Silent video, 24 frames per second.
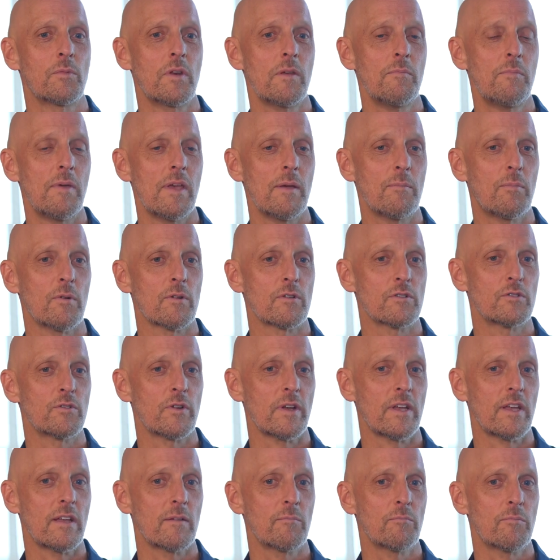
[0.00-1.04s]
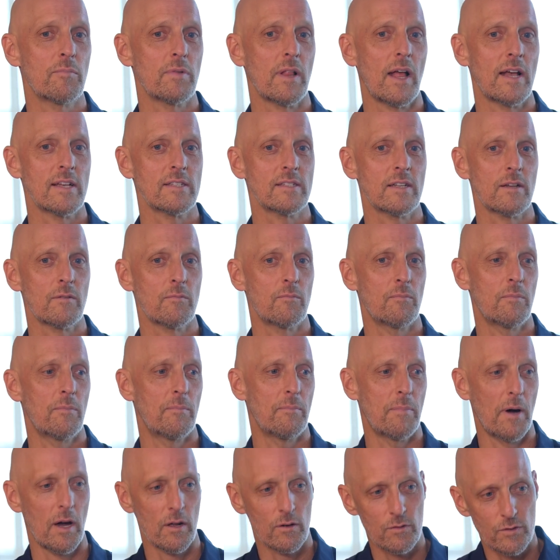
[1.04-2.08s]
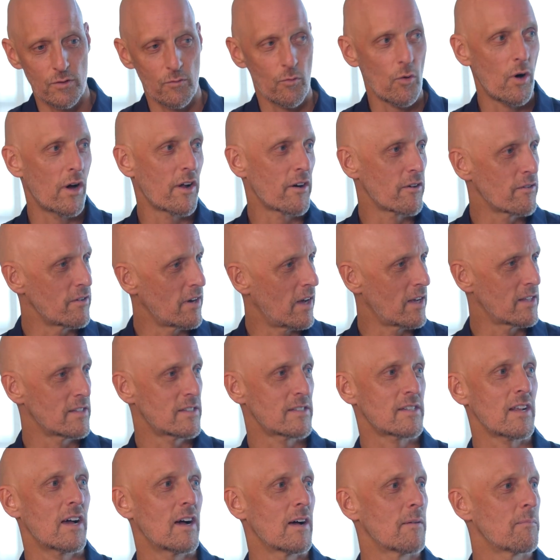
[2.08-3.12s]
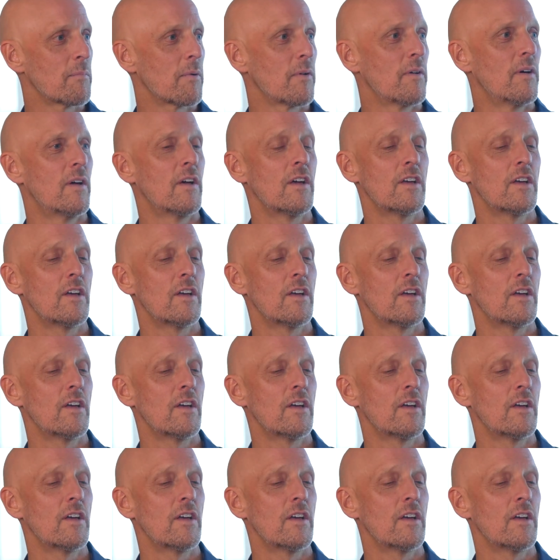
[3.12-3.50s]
many people are drinking plastic bottles of water nonstop.